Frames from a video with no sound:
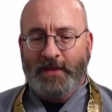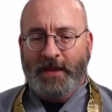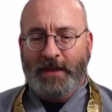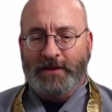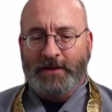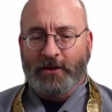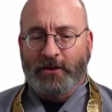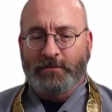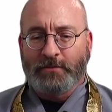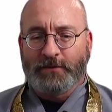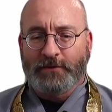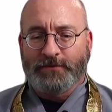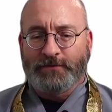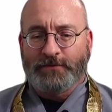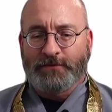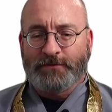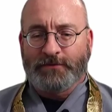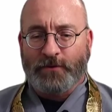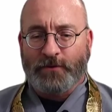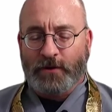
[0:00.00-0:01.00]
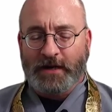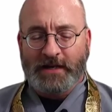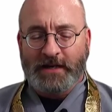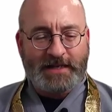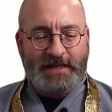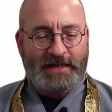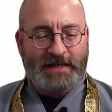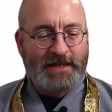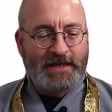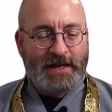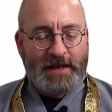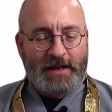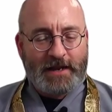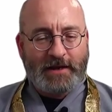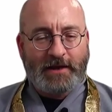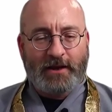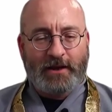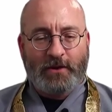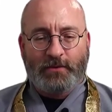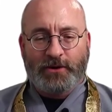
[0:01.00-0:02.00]
He told them before, he says,
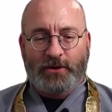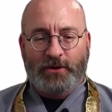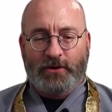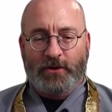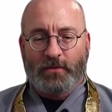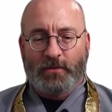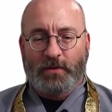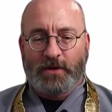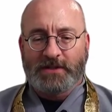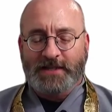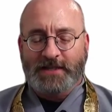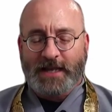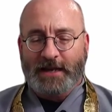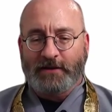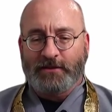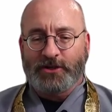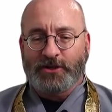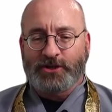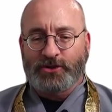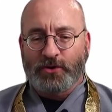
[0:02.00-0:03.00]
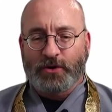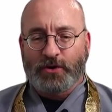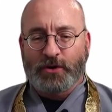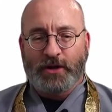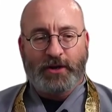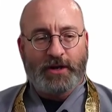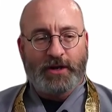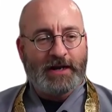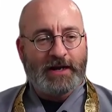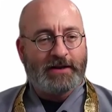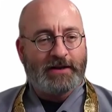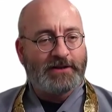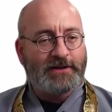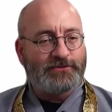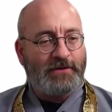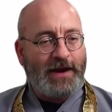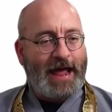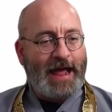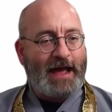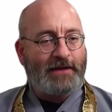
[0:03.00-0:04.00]
you know, when you're on one side of the shore, you need this
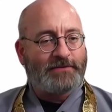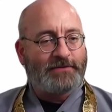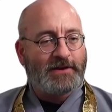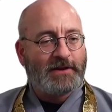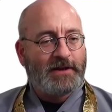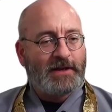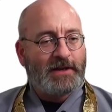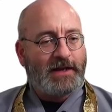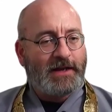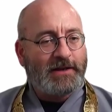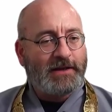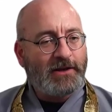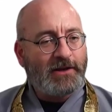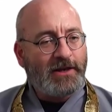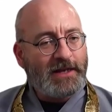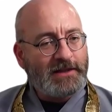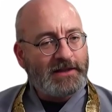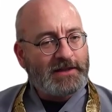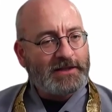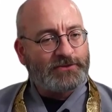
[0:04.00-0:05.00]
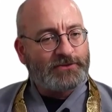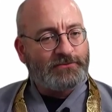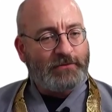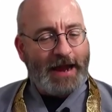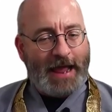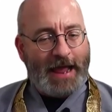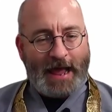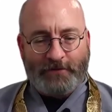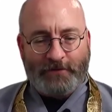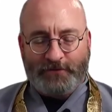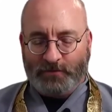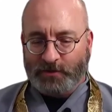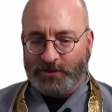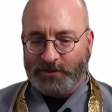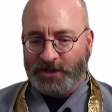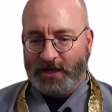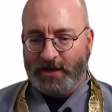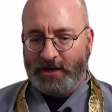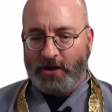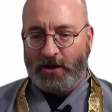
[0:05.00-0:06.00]
raft, and you need this raft, which
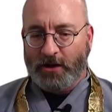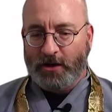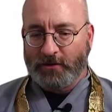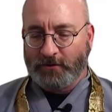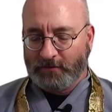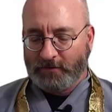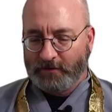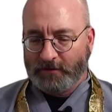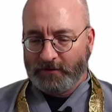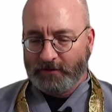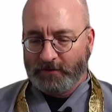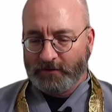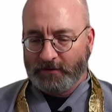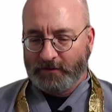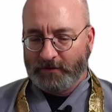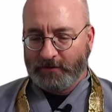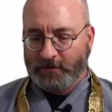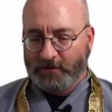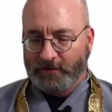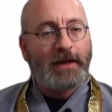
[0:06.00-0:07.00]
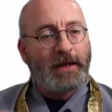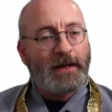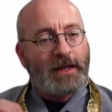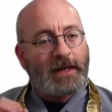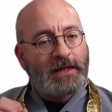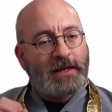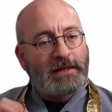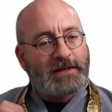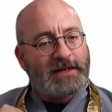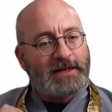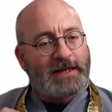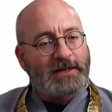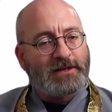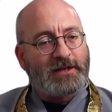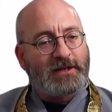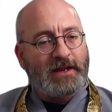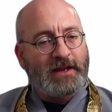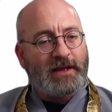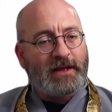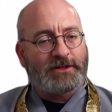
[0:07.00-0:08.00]
he called the Dharma, to get to
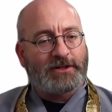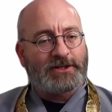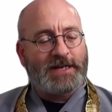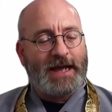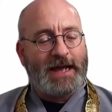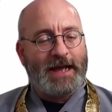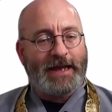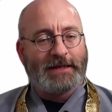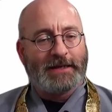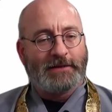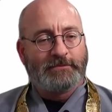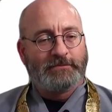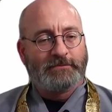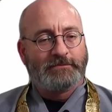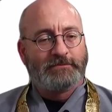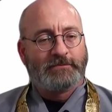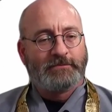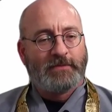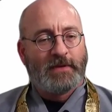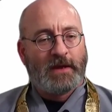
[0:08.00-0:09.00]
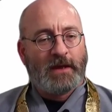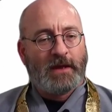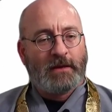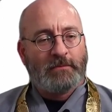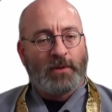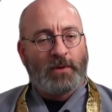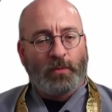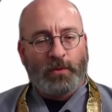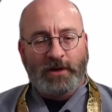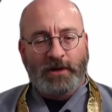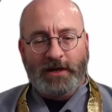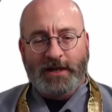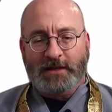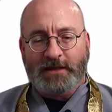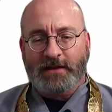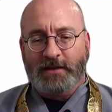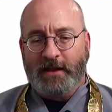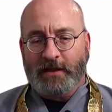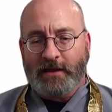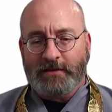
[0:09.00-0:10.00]
the other side. But when you get
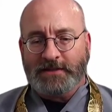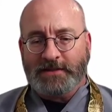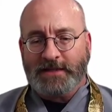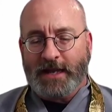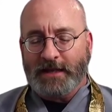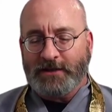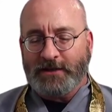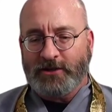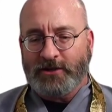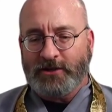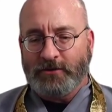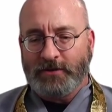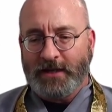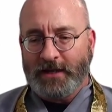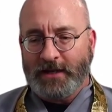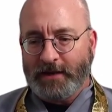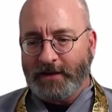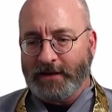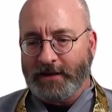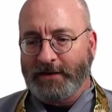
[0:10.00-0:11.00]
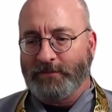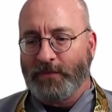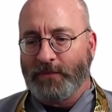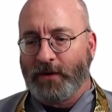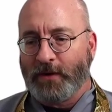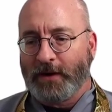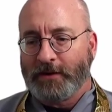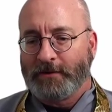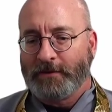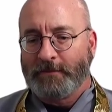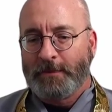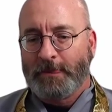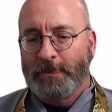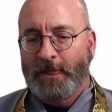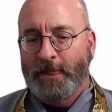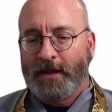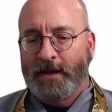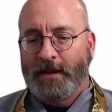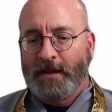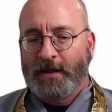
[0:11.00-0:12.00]
to the other side, you don't need it anymore.
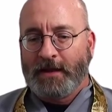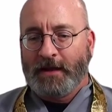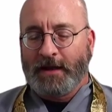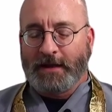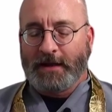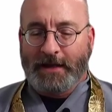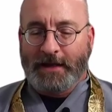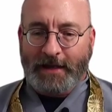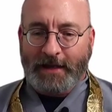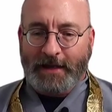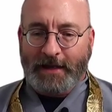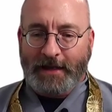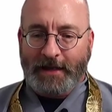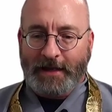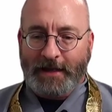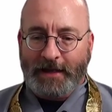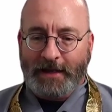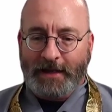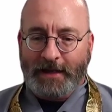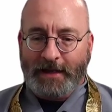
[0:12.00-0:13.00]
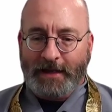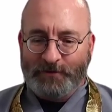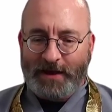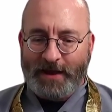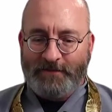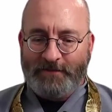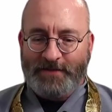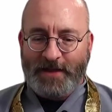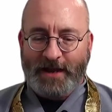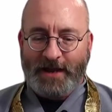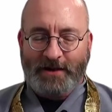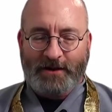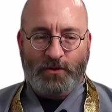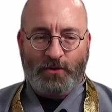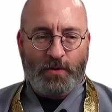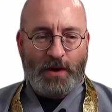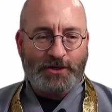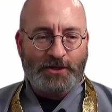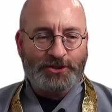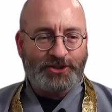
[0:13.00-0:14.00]
Again, we have that
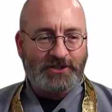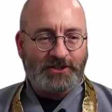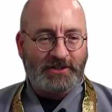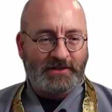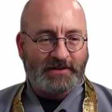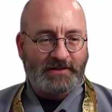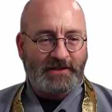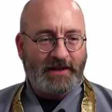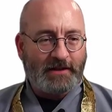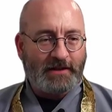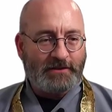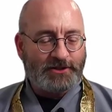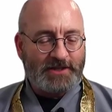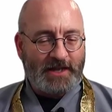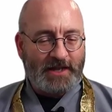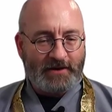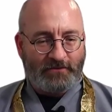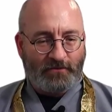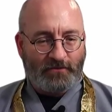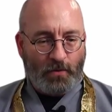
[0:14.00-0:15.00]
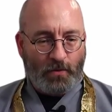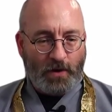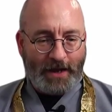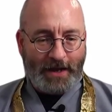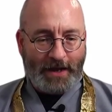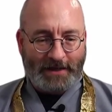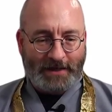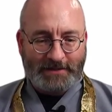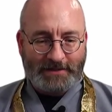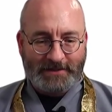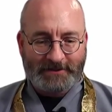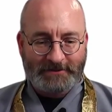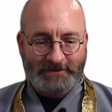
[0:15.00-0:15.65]
question, the other side of what?